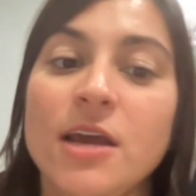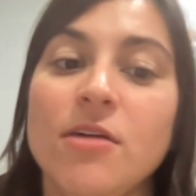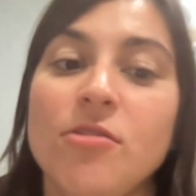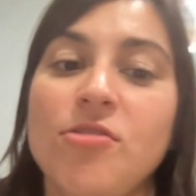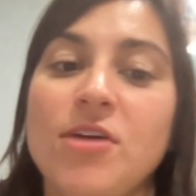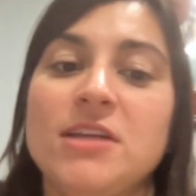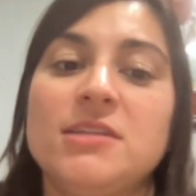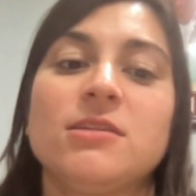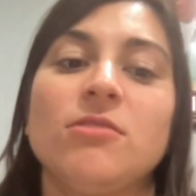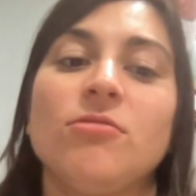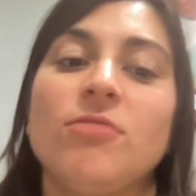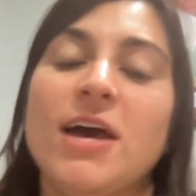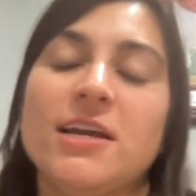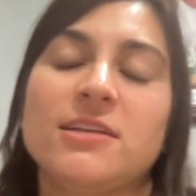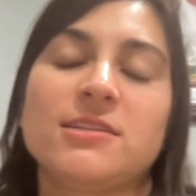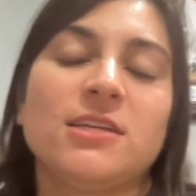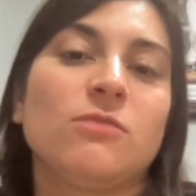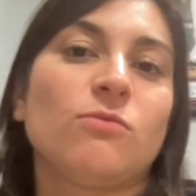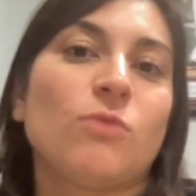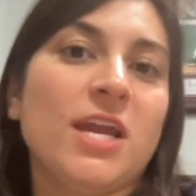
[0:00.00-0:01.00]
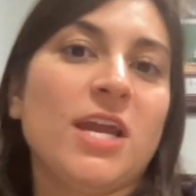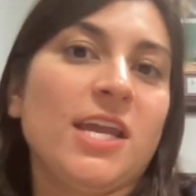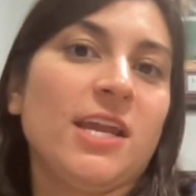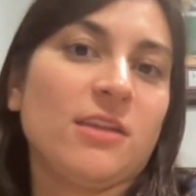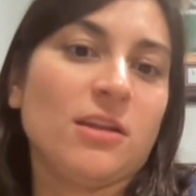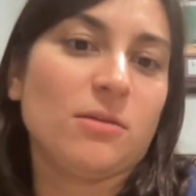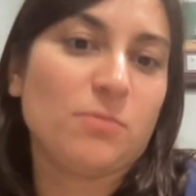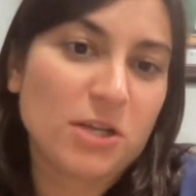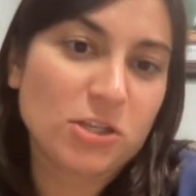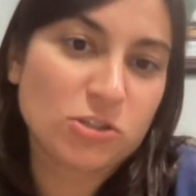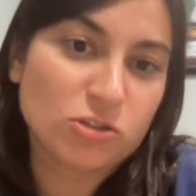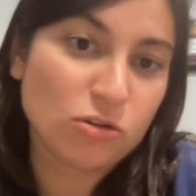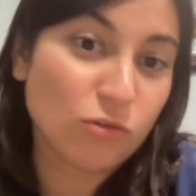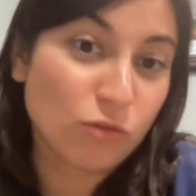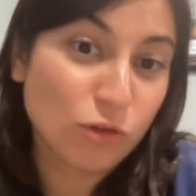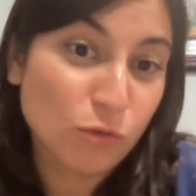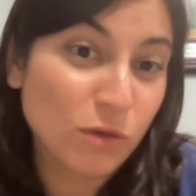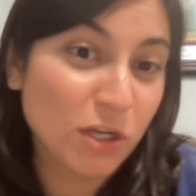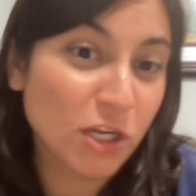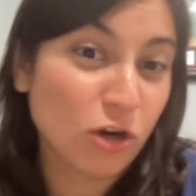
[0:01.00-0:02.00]
they selected right-handed pitcher
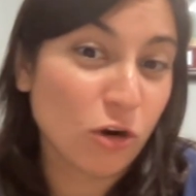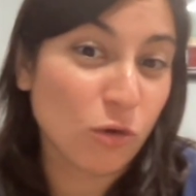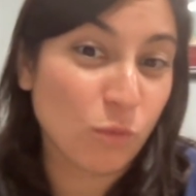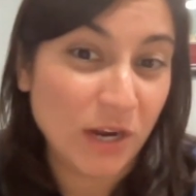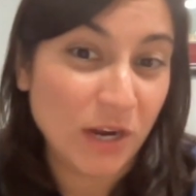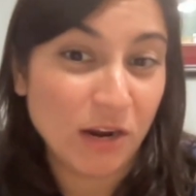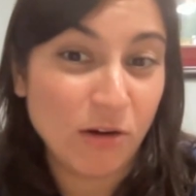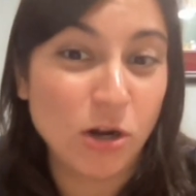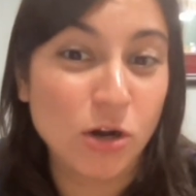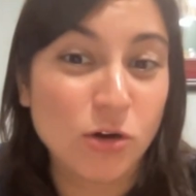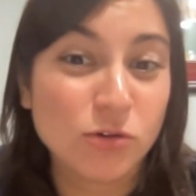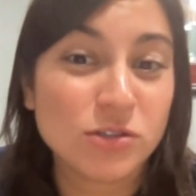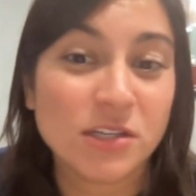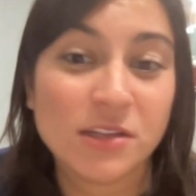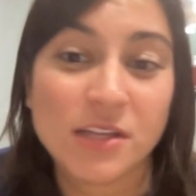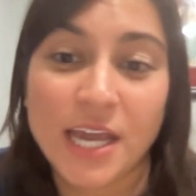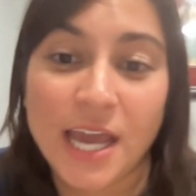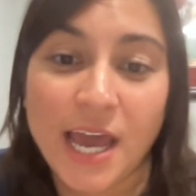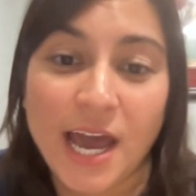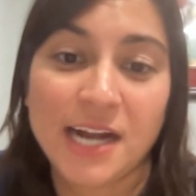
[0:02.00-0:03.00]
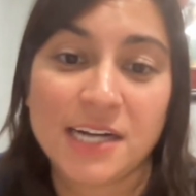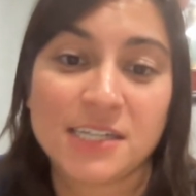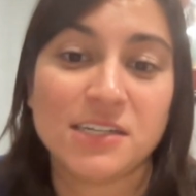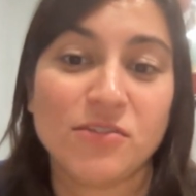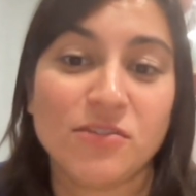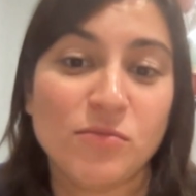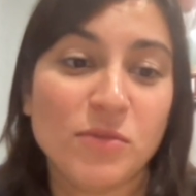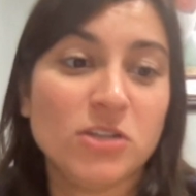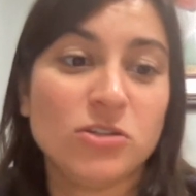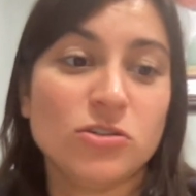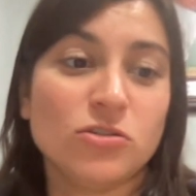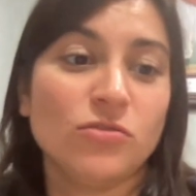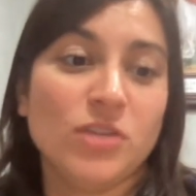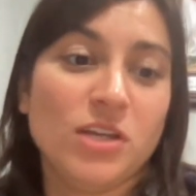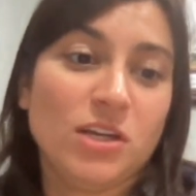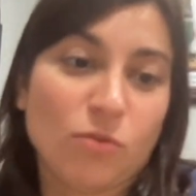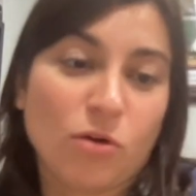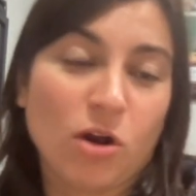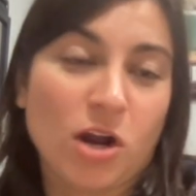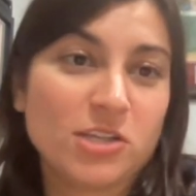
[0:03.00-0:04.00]
Luis Guerrero to the active major
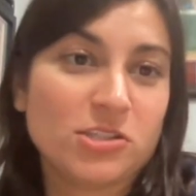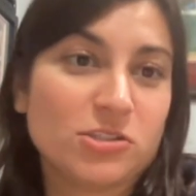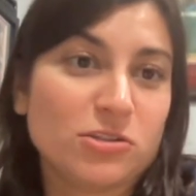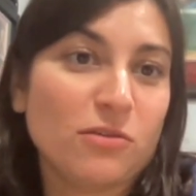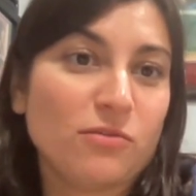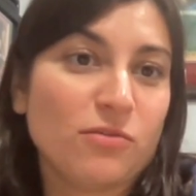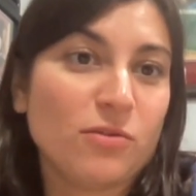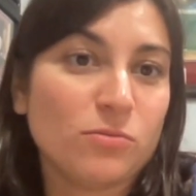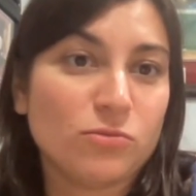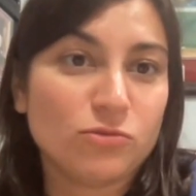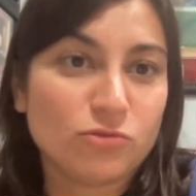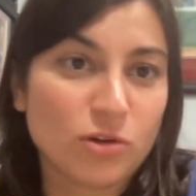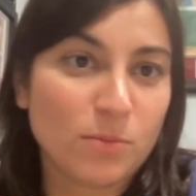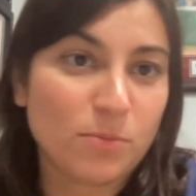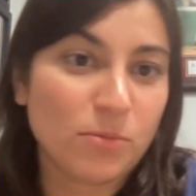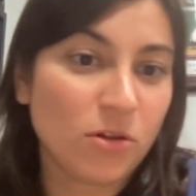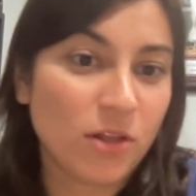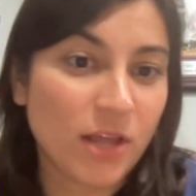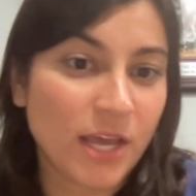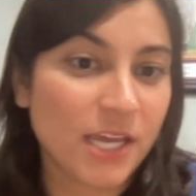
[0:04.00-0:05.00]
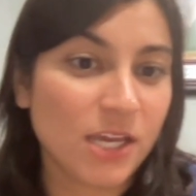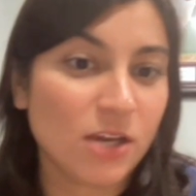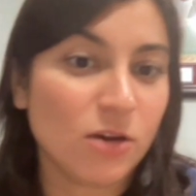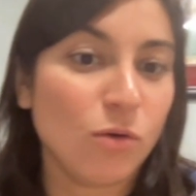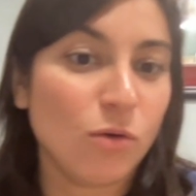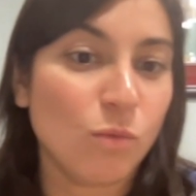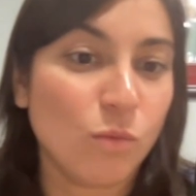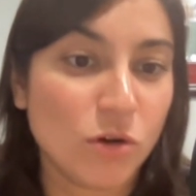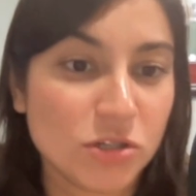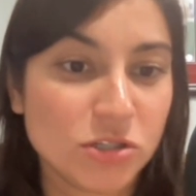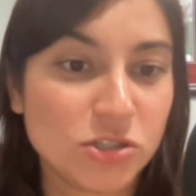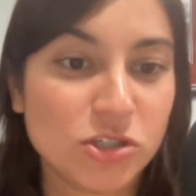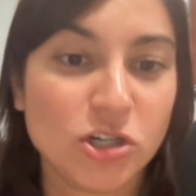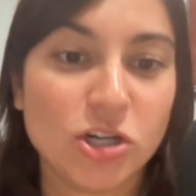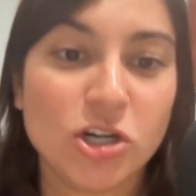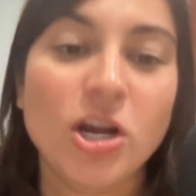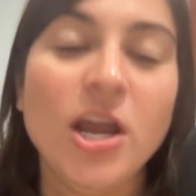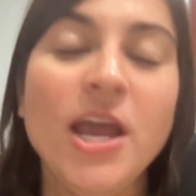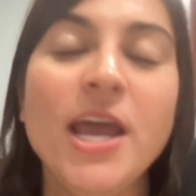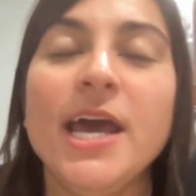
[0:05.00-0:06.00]
league roster from AAA
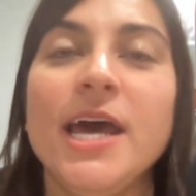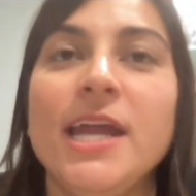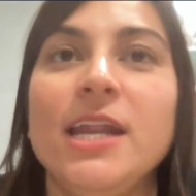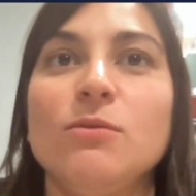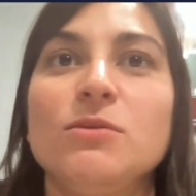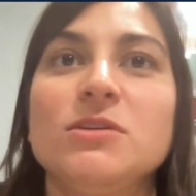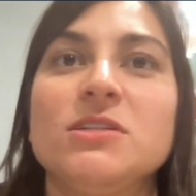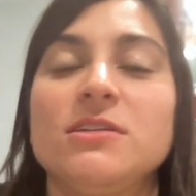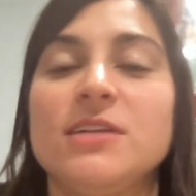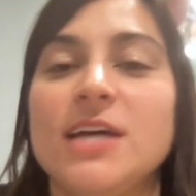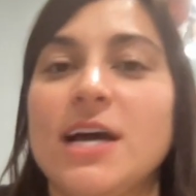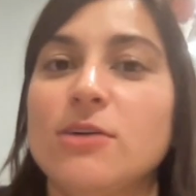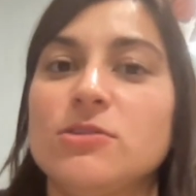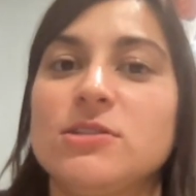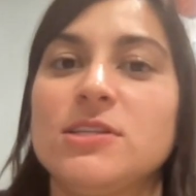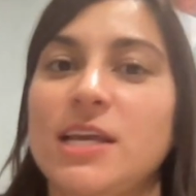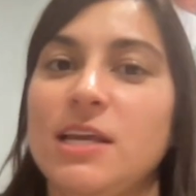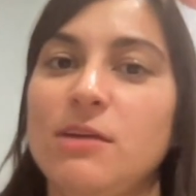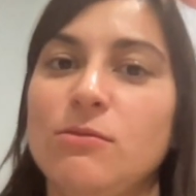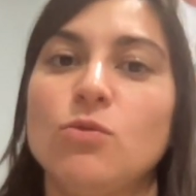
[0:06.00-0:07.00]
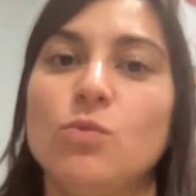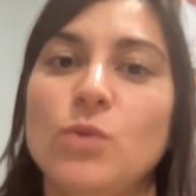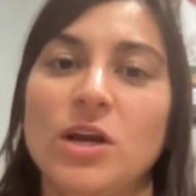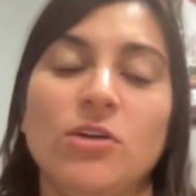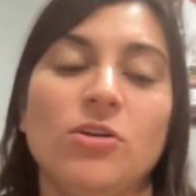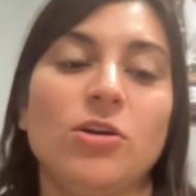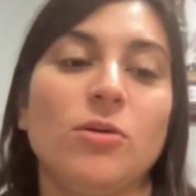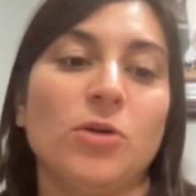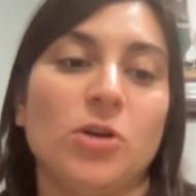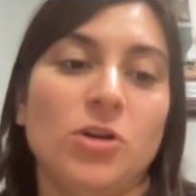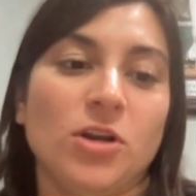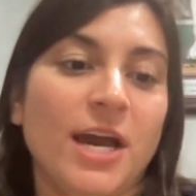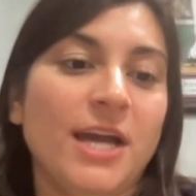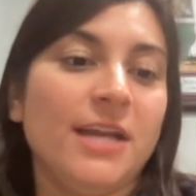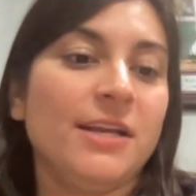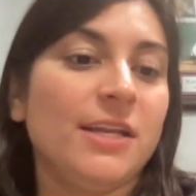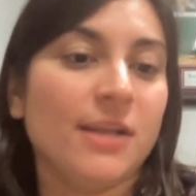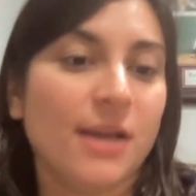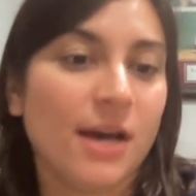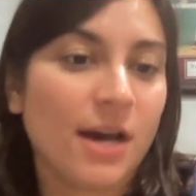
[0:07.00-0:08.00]
Worcester, and it was announced that he will wear number
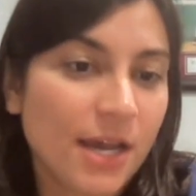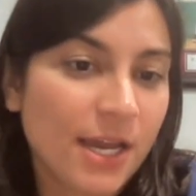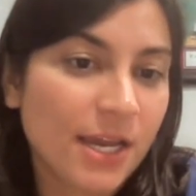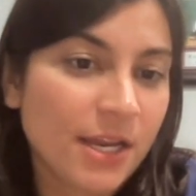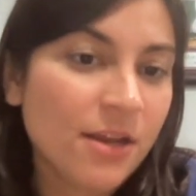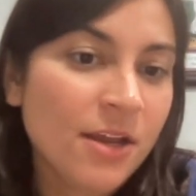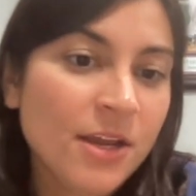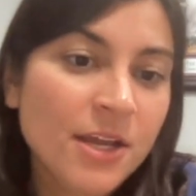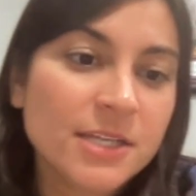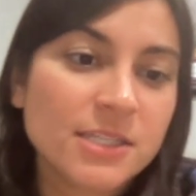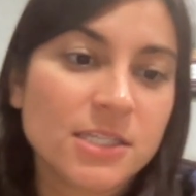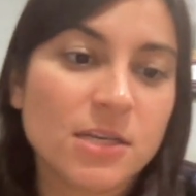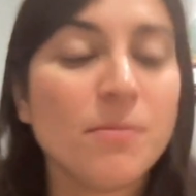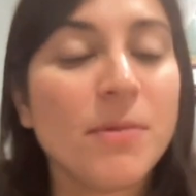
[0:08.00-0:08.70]
99 to